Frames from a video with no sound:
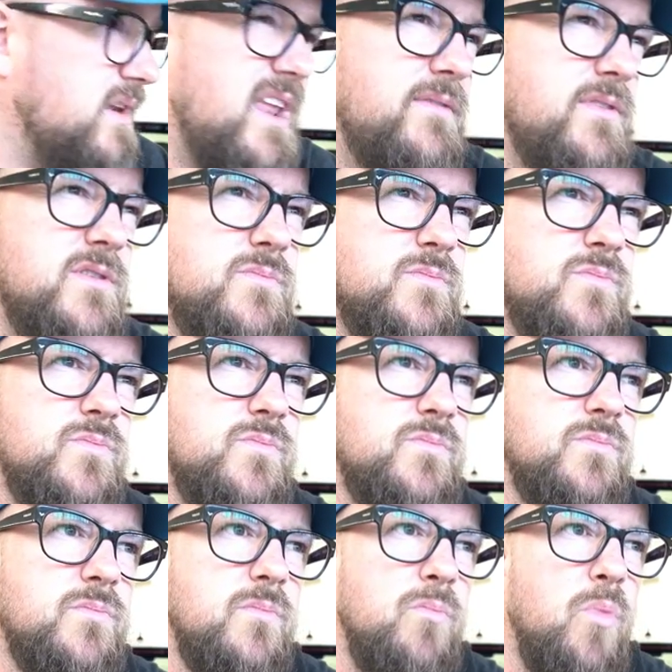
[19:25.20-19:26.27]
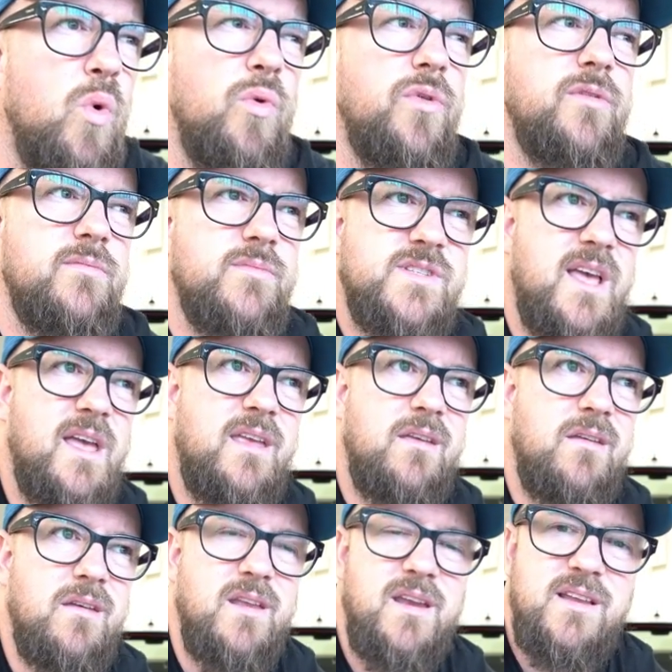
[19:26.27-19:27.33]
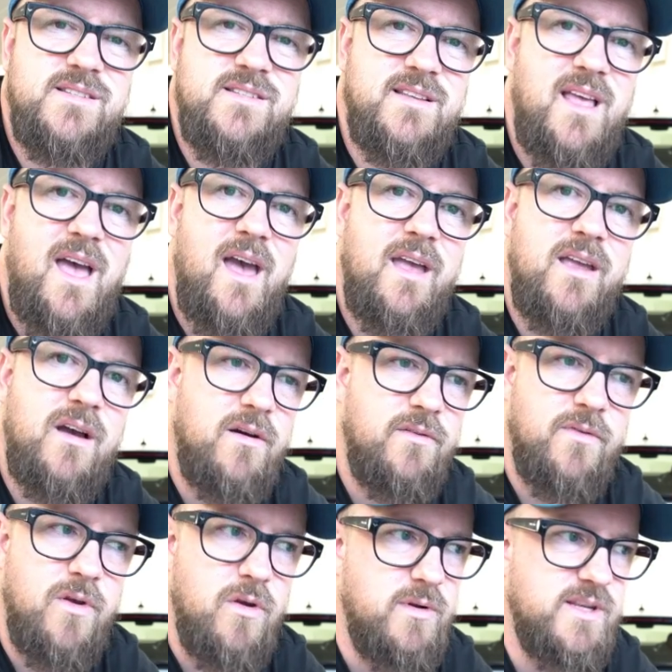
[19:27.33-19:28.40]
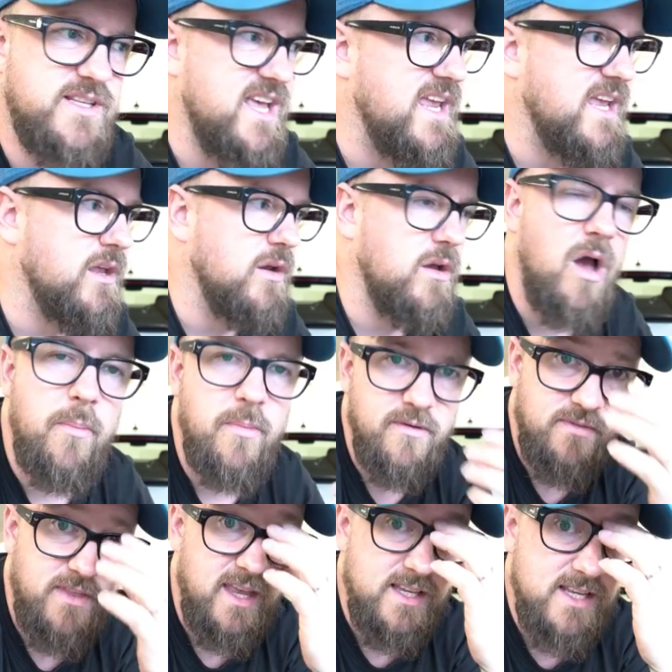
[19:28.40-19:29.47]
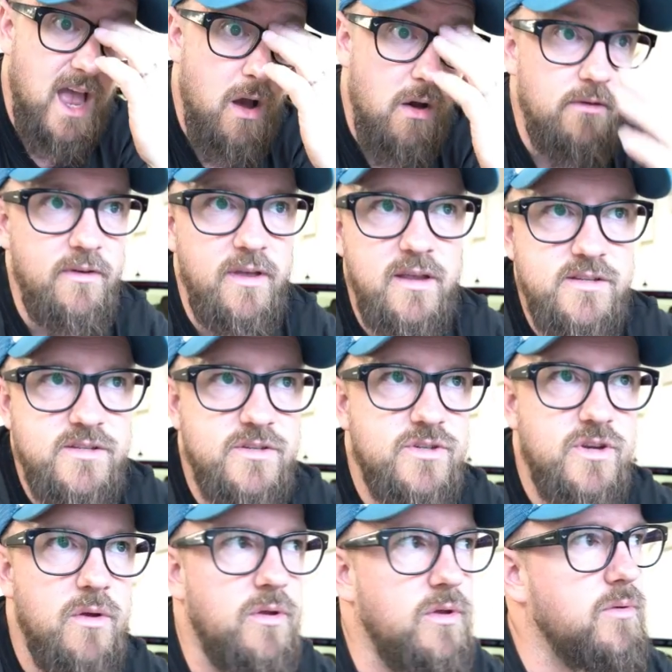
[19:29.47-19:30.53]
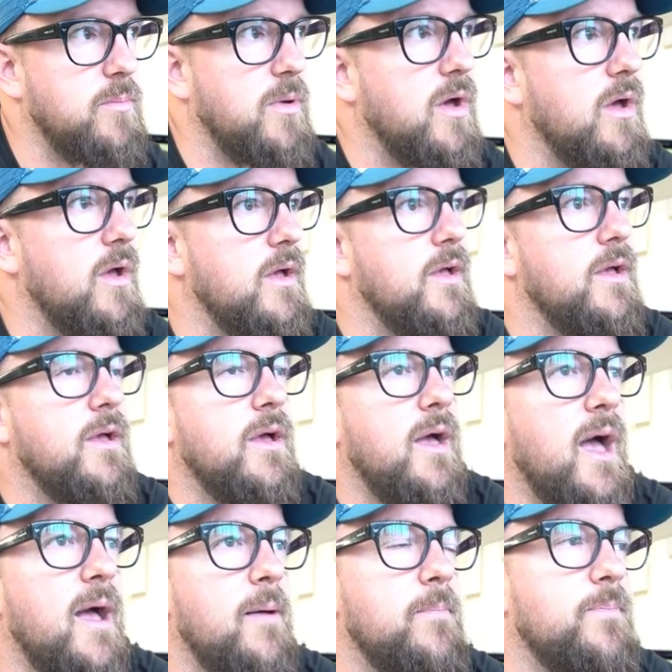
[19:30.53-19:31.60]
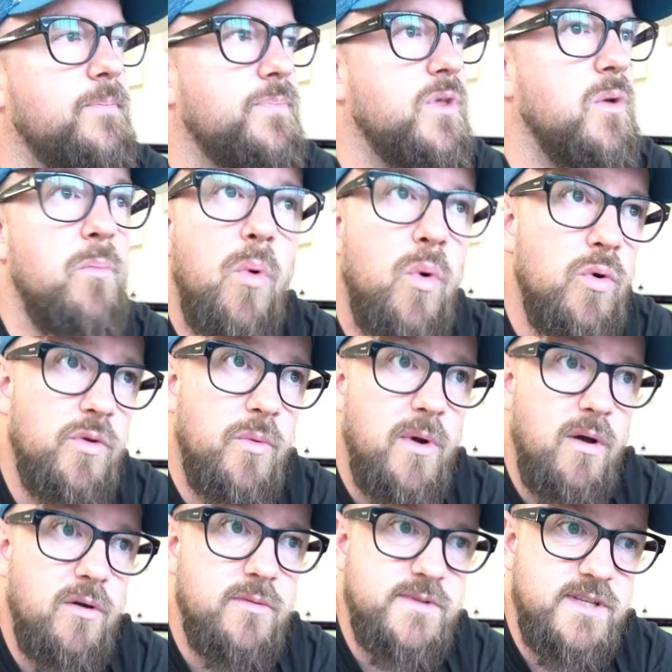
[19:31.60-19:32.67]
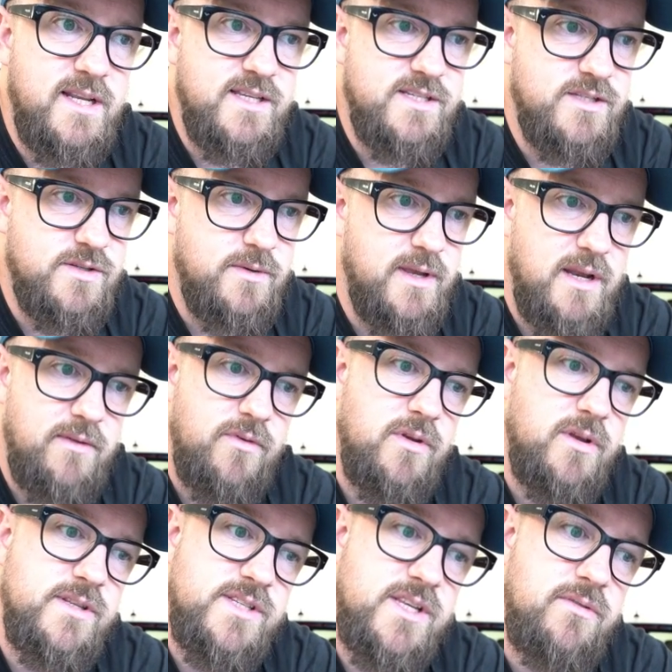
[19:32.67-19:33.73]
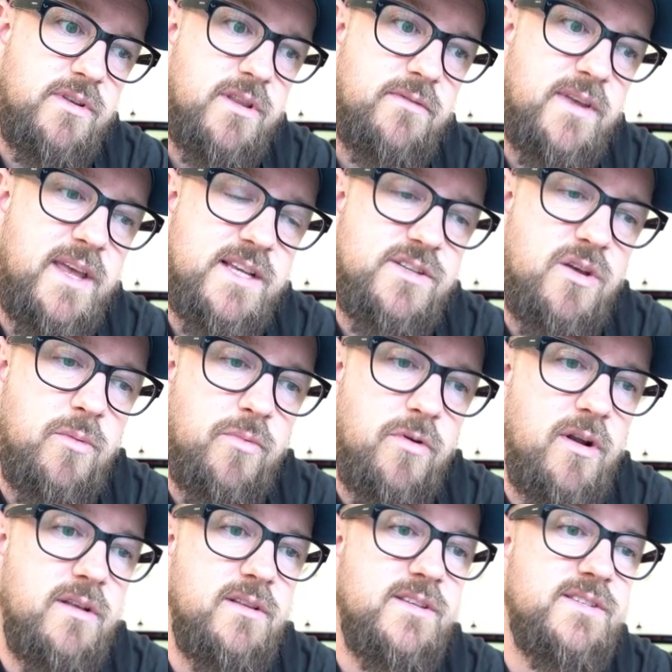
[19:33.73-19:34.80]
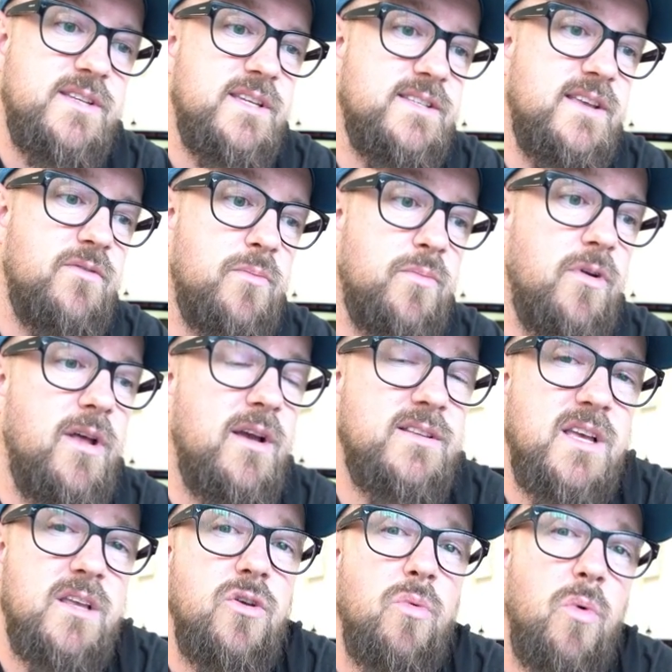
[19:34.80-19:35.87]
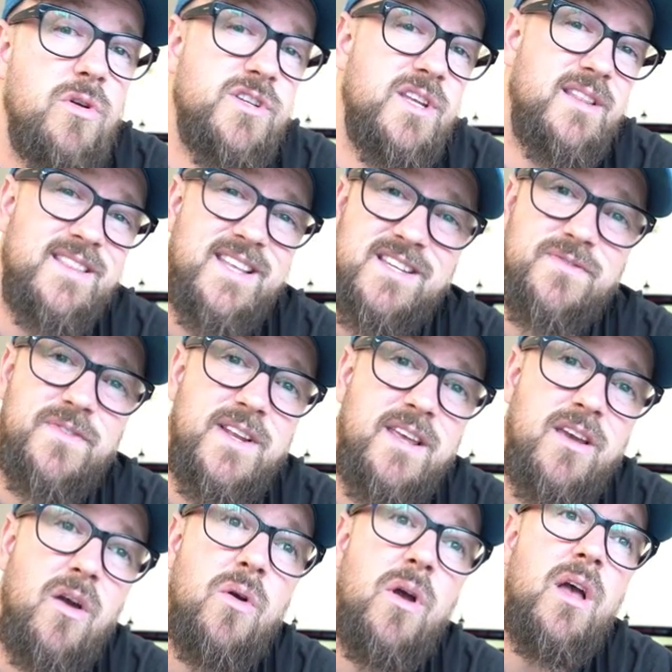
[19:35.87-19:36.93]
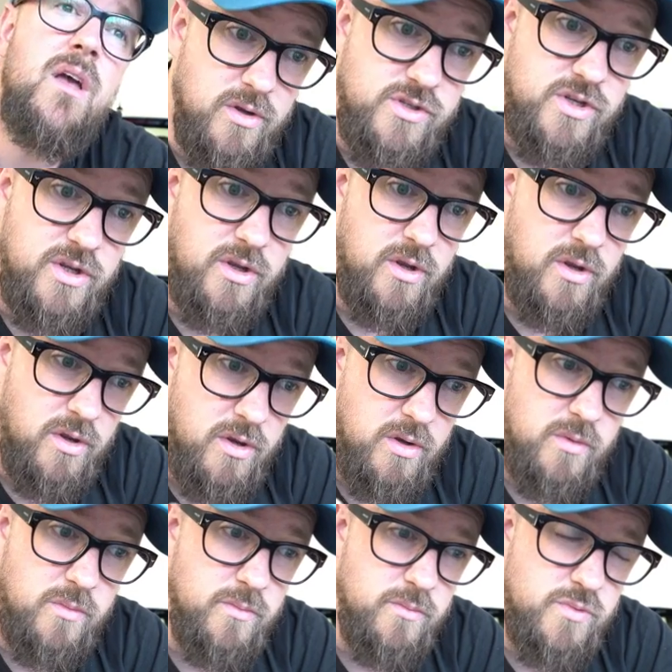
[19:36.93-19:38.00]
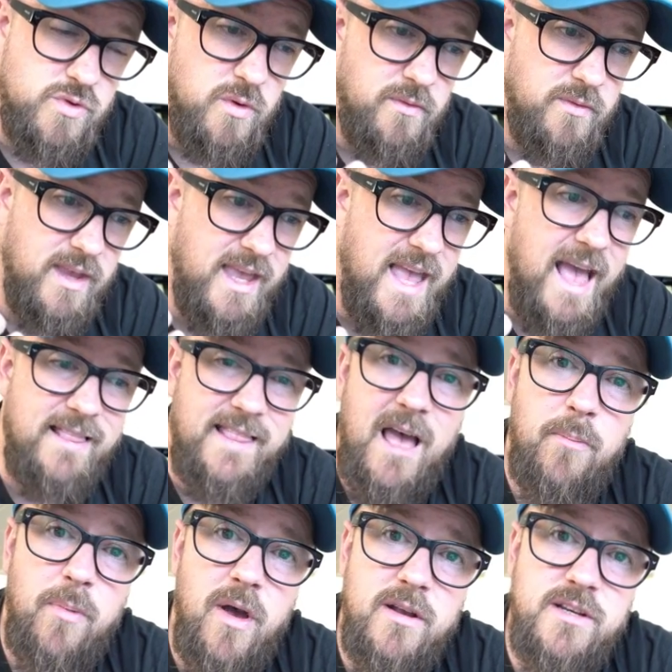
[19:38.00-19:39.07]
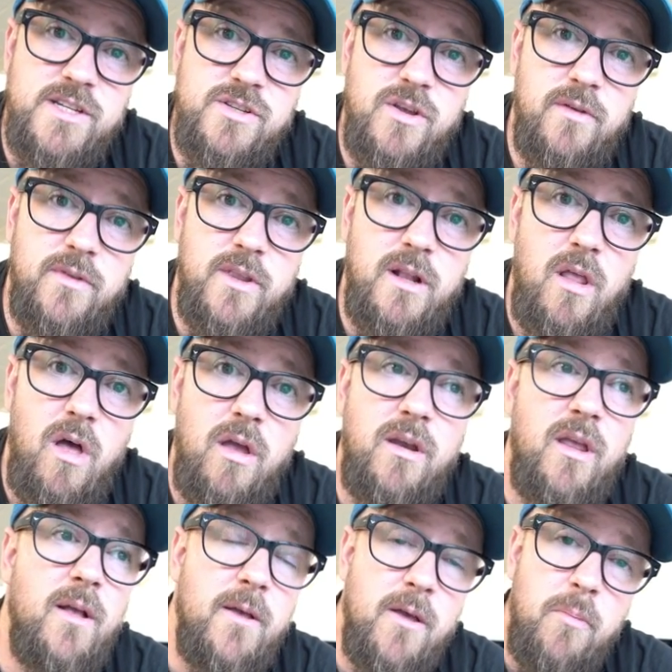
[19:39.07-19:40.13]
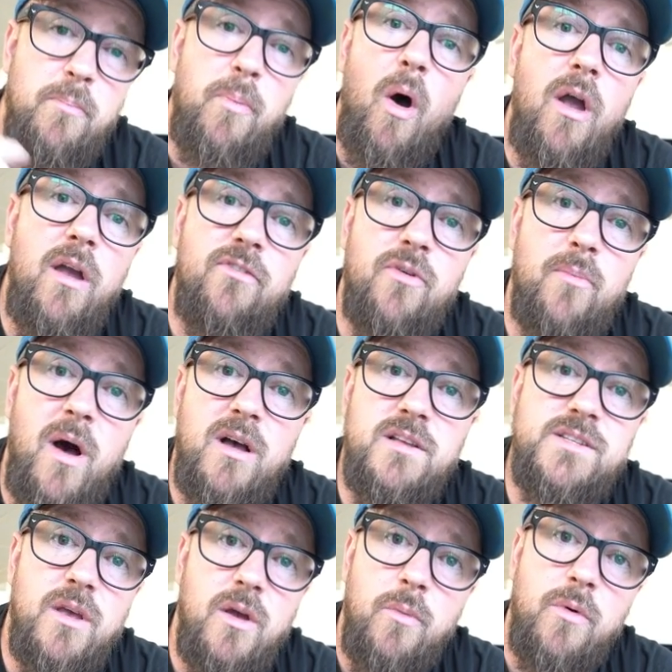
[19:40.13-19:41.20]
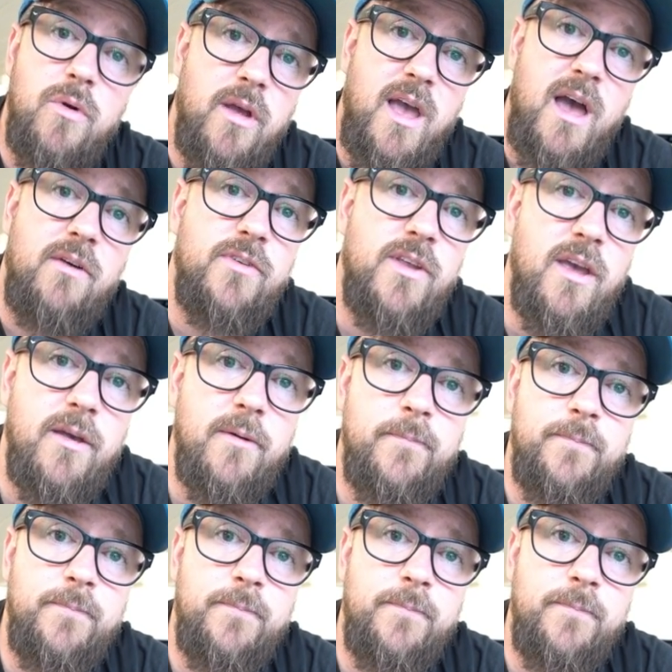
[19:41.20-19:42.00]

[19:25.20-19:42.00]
never more than, say, it is today. I've only taken a couple of things out of it to show you, but you're more than welcome to listen to it. And if you're considering the VXI product and the C7 product and you're watching this video to sort of get that purchase over the line, buy it from us and we'll look after you.